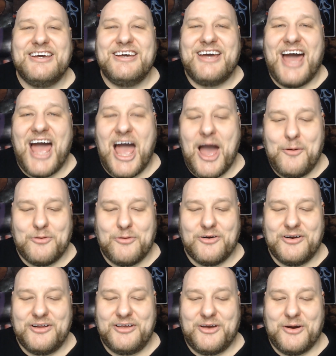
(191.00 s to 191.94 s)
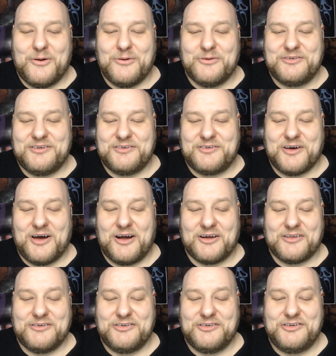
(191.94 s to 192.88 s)
Howard goes to
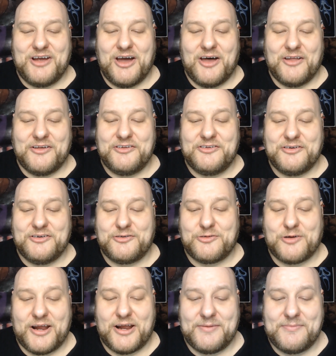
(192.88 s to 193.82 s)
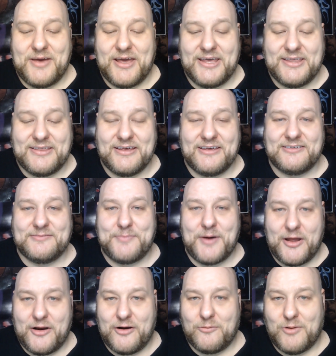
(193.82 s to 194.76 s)
talk to Sheldon to try to make things
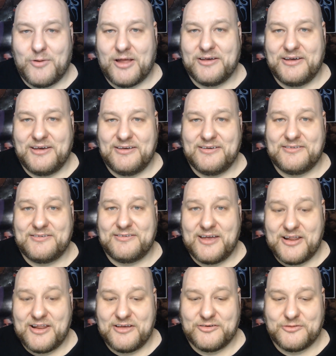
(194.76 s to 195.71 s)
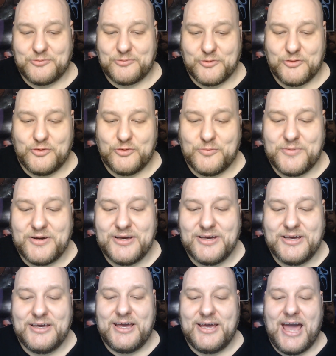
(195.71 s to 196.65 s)
better while he's in his room.
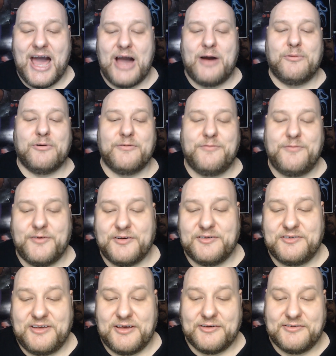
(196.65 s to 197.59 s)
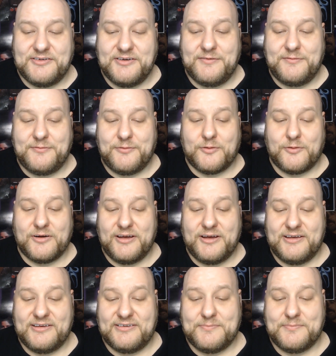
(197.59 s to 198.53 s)
Howard feels guilty for
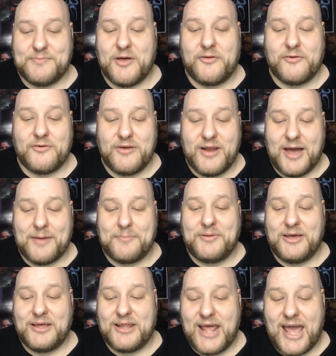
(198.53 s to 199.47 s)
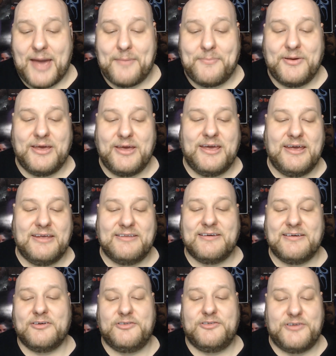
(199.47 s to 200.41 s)
his mother not being happy. He
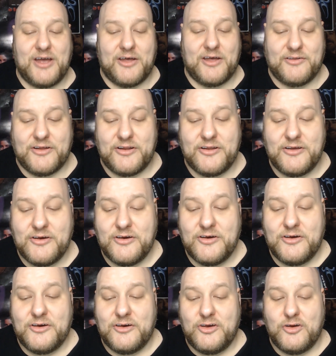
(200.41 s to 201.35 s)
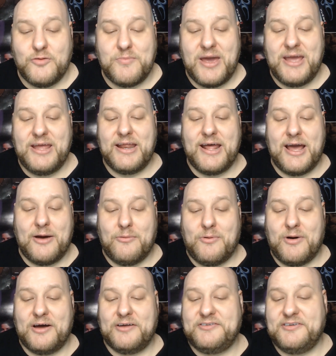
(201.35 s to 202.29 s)
tells Sheldon, "You may not
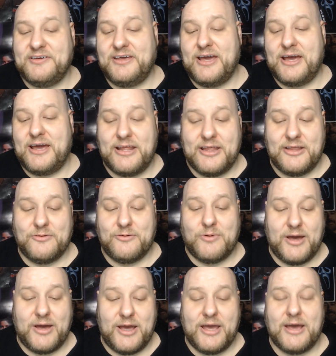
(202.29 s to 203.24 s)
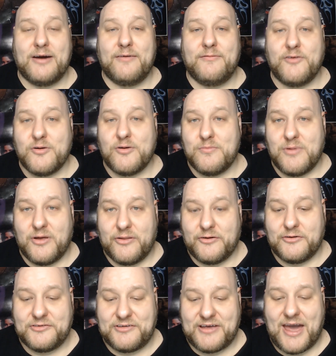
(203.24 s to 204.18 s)
want to get in the way of your
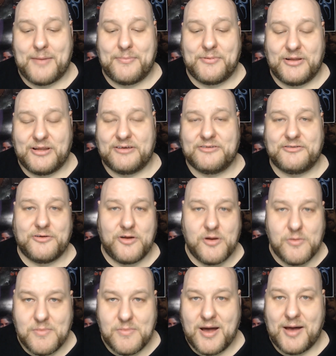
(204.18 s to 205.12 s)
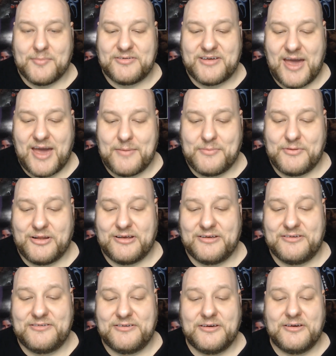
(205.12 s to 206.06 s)
mother's happiness or your mom's
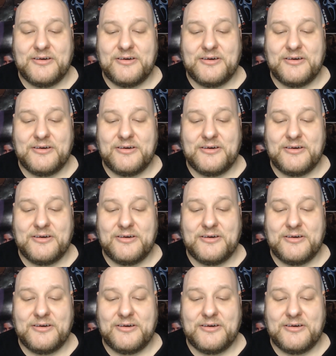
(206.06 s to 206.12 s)
happiness."